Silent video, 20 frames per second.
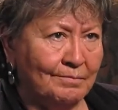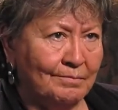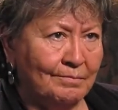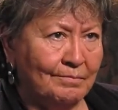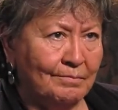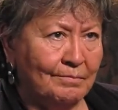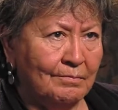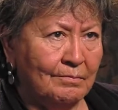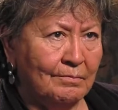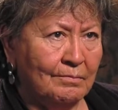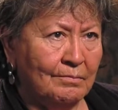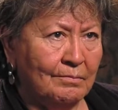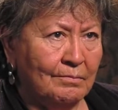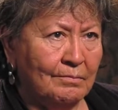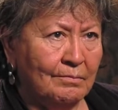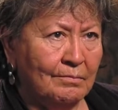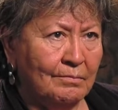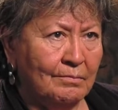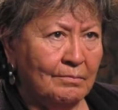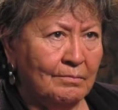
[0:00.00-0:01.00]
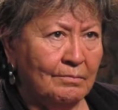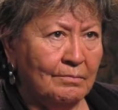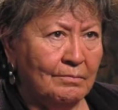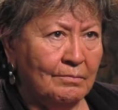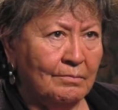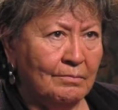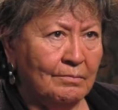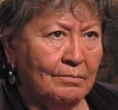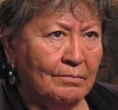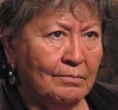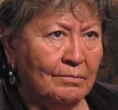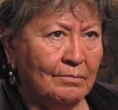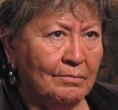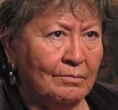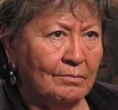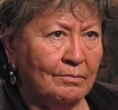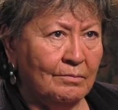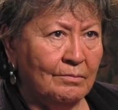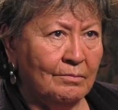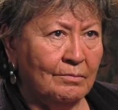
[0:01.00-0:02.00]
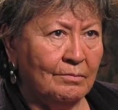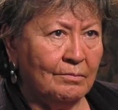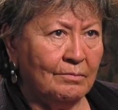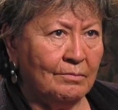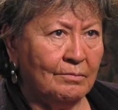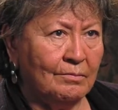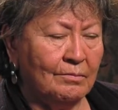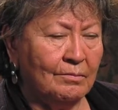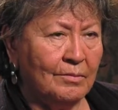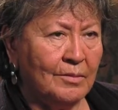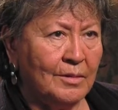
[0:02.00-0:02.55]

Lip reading: Nobody speaks.